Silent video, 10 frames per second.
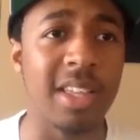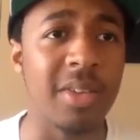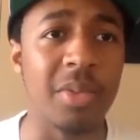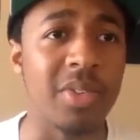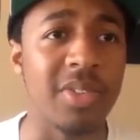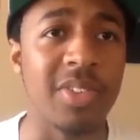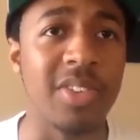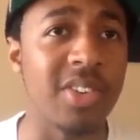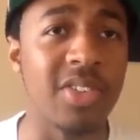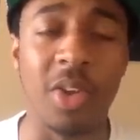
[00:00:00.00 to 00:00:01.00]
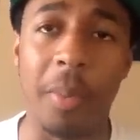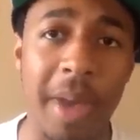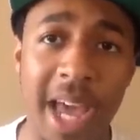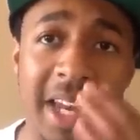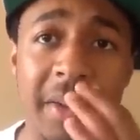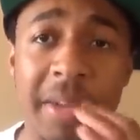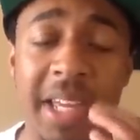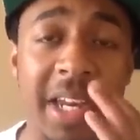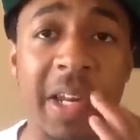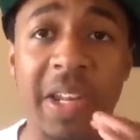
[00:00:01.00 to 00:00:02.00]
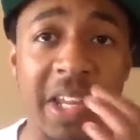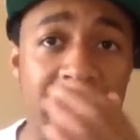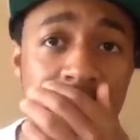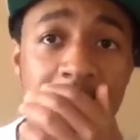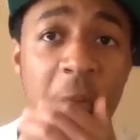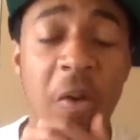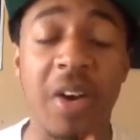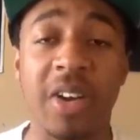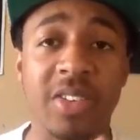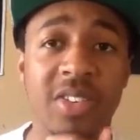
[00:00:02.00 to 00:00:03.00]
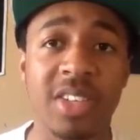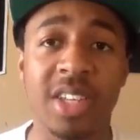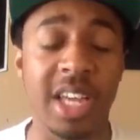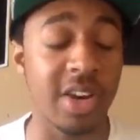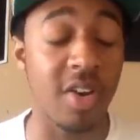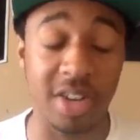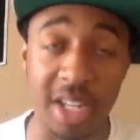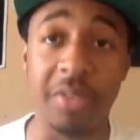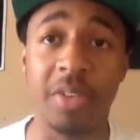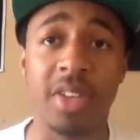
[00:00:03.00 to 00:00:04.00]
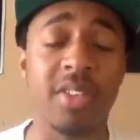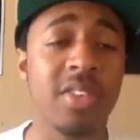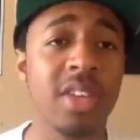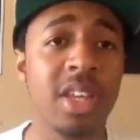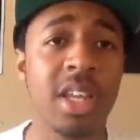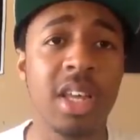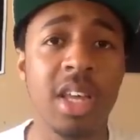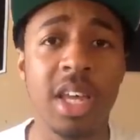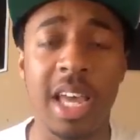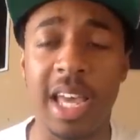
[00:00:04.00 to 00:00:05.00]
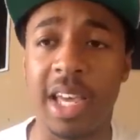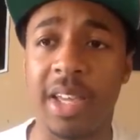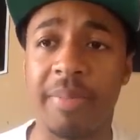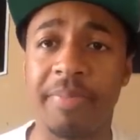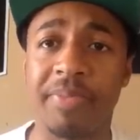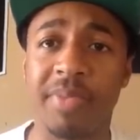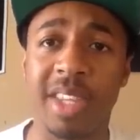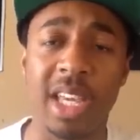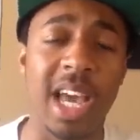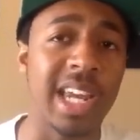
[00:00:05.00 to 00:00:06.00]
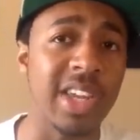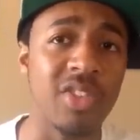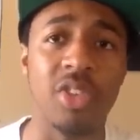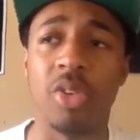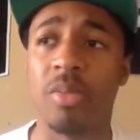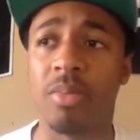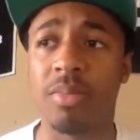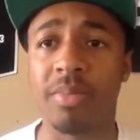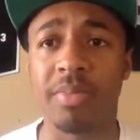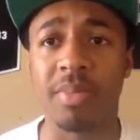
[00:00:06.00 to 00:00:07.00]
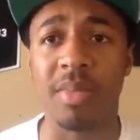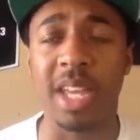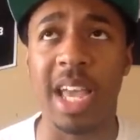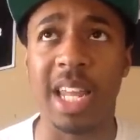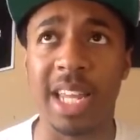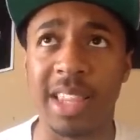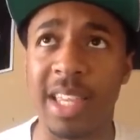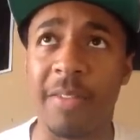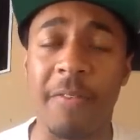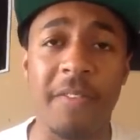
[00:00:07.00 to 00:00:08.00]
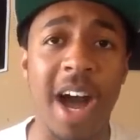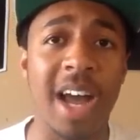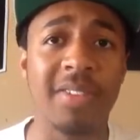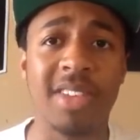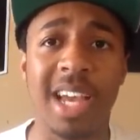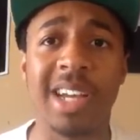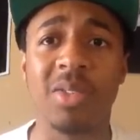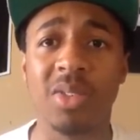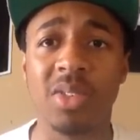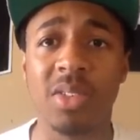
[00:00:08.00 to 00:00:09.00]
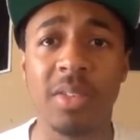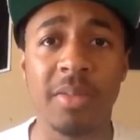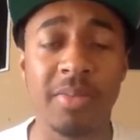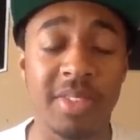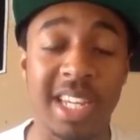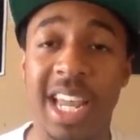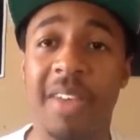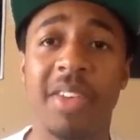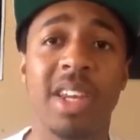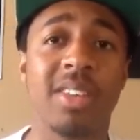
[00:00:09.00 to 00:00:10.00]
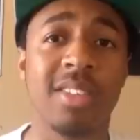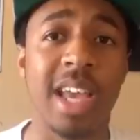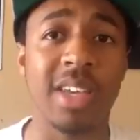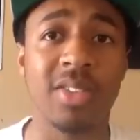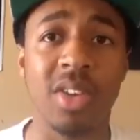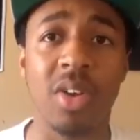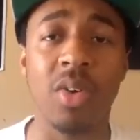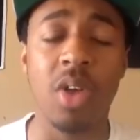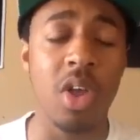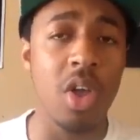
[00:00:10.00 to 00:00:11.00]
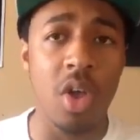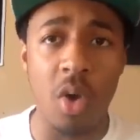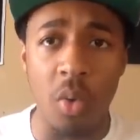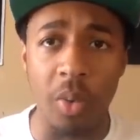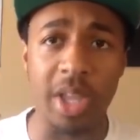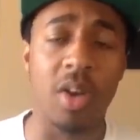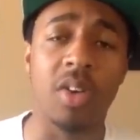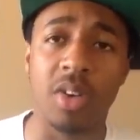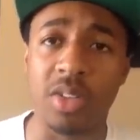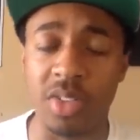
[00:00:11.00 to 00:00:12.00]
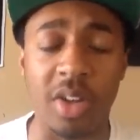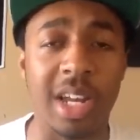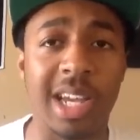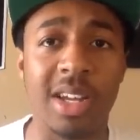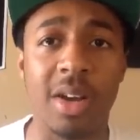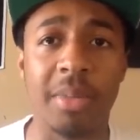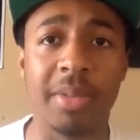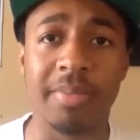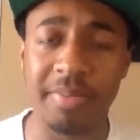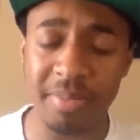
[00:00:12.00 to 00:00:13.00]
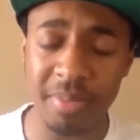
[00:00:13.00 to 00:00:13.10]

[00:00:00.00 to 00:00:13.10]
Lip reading: it was just so bad in the beginning of the year for us and our defense. And he got injured. He had, I think, 5 tackles. Didn't have any sacks, so we all saw that coming.